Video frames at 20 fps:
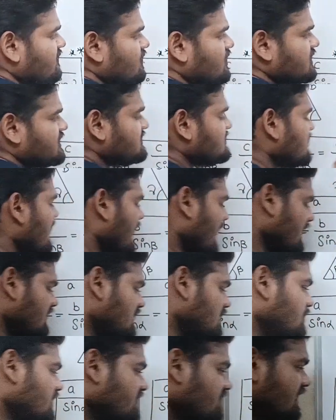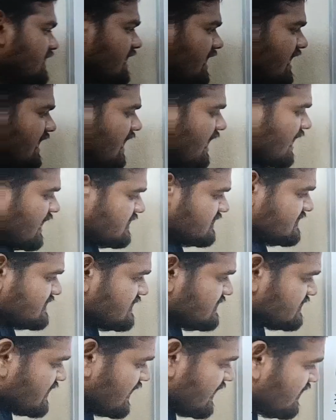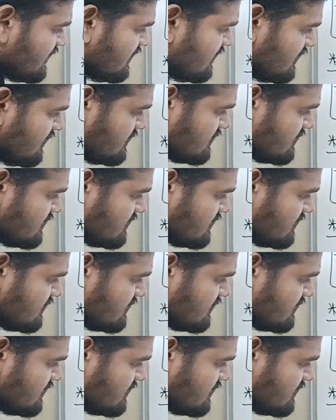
What is the angle between A and C side?